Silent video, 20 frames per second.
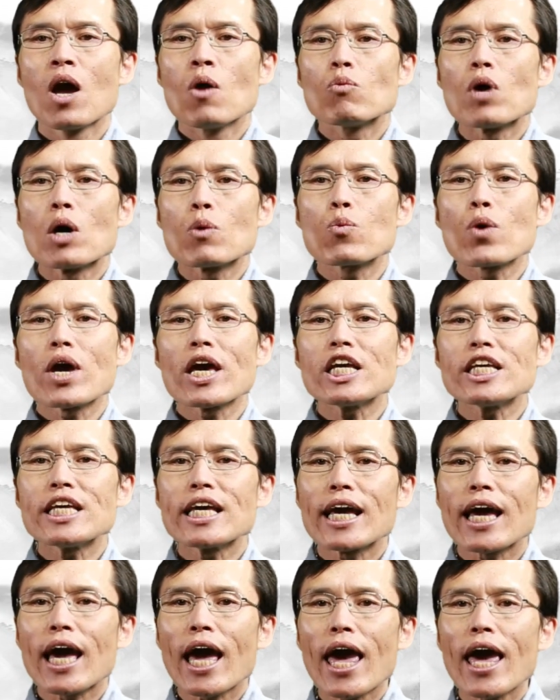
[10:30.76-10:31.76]
When we
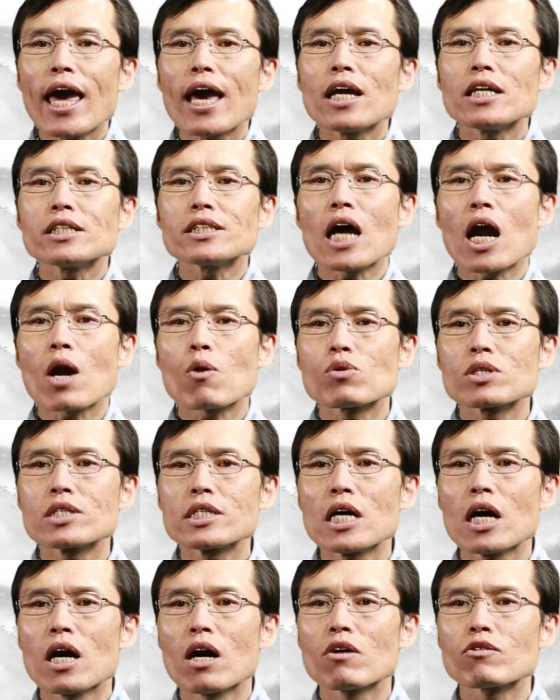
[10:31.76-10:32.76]
engage
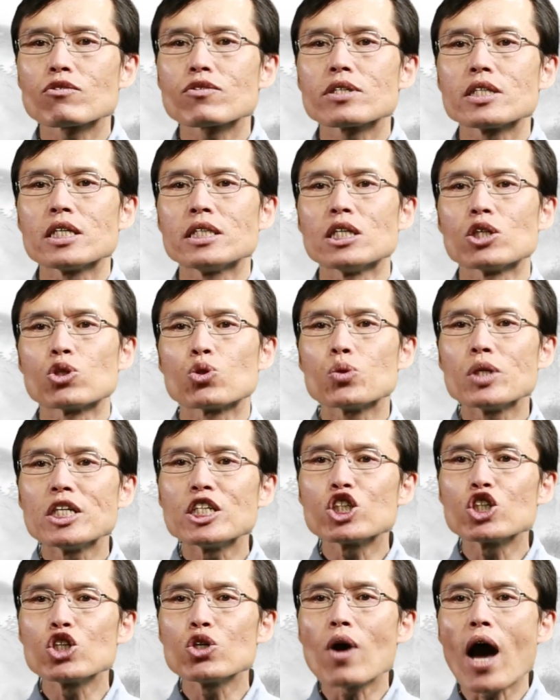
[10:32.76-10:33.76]
ourselves in the
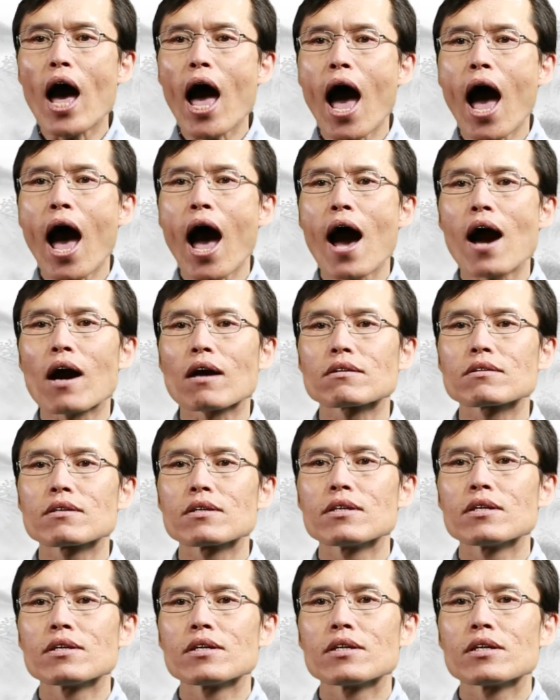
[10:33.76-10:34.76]
ritual act,
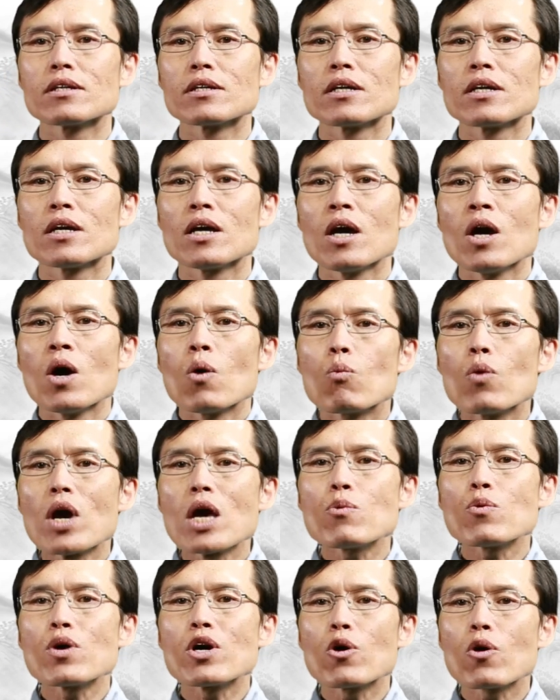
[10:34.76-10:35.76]

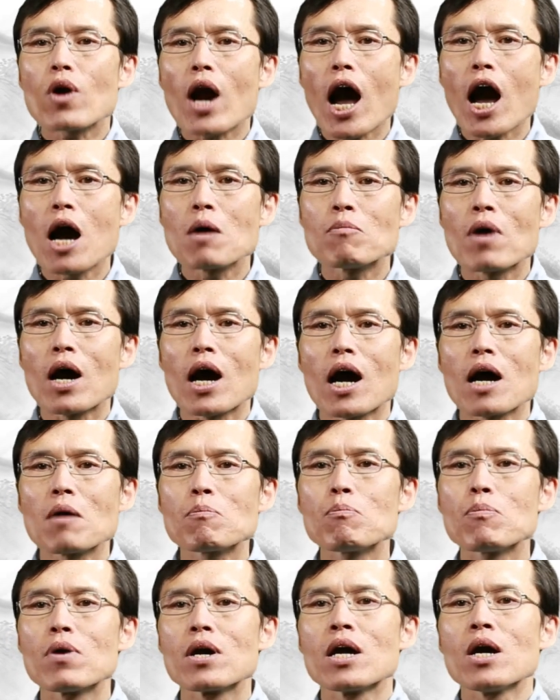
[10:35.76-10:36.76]
we will come
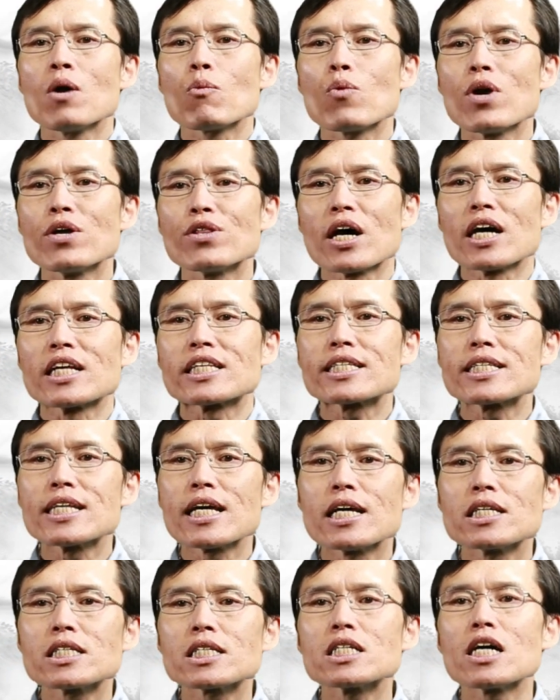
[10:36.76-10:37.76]
up with a
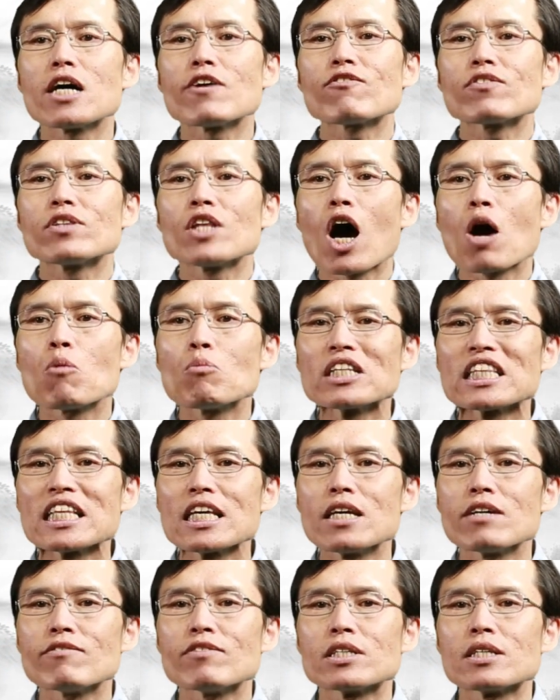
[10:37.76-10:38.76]
sense of
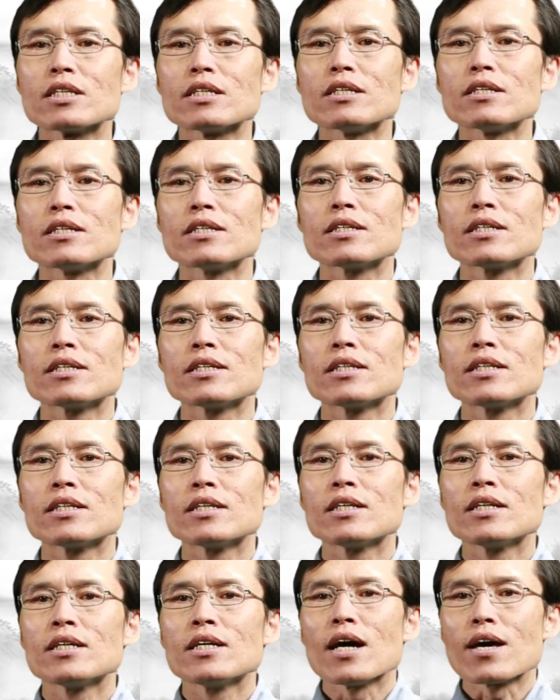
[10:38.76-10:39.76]
normativity.
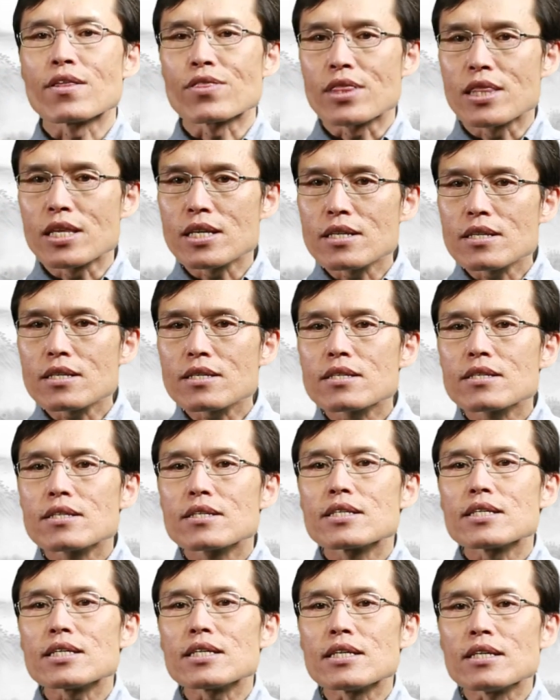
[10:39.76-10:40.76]
And
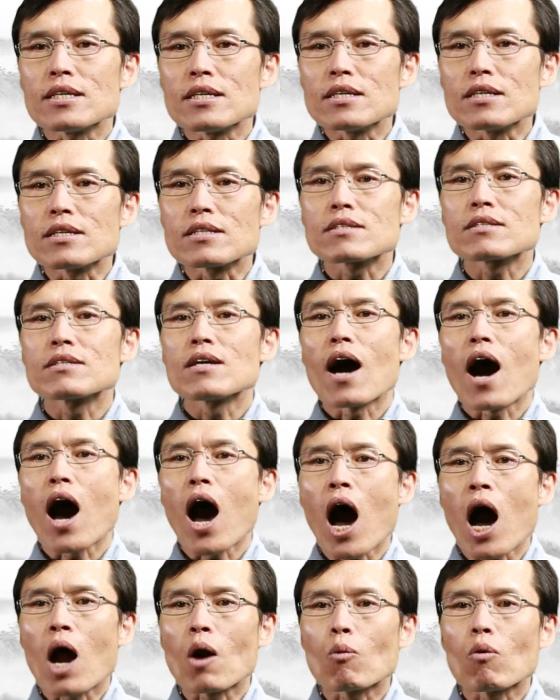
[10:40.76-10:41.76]
this is
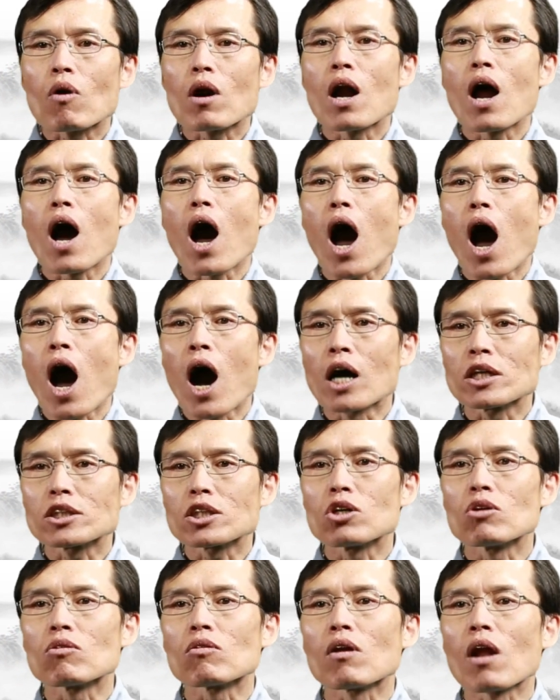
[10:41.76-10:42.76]
our
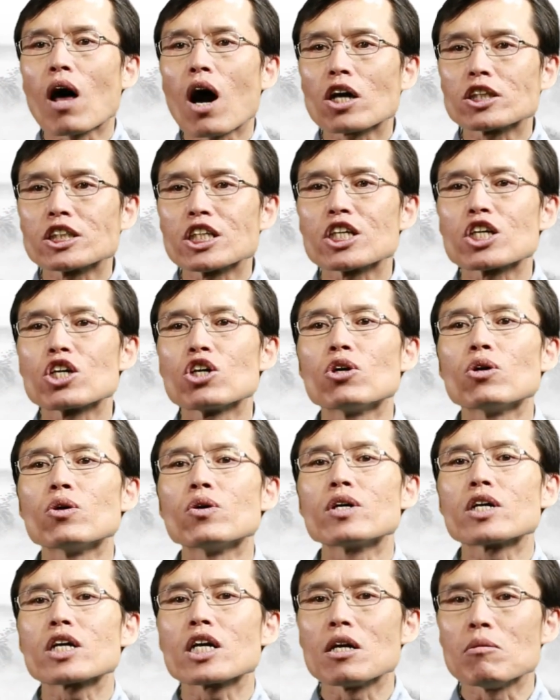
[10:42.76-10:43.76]

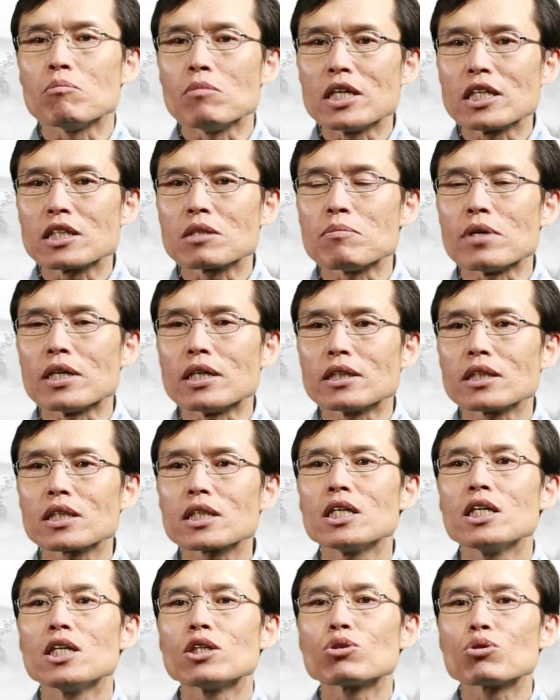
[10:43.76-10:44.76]
ontological
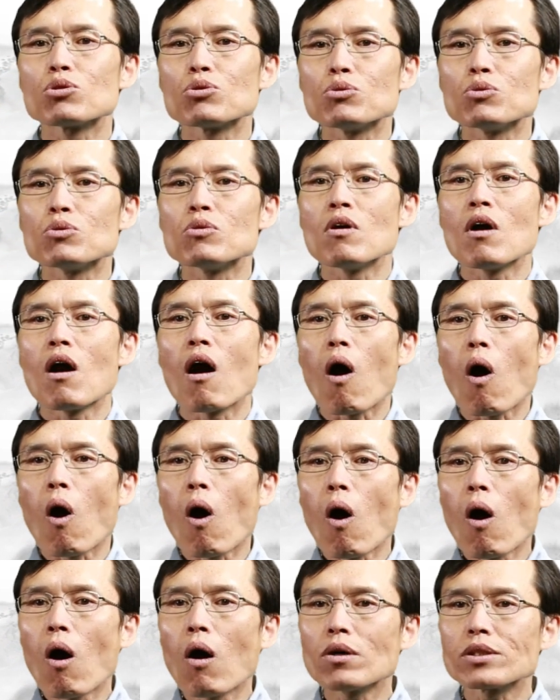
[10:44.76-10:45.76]
commitment to
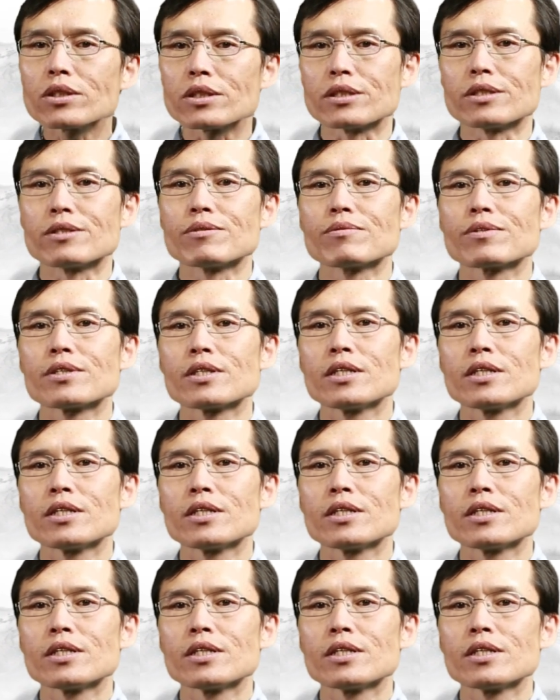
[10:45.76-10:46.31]
order.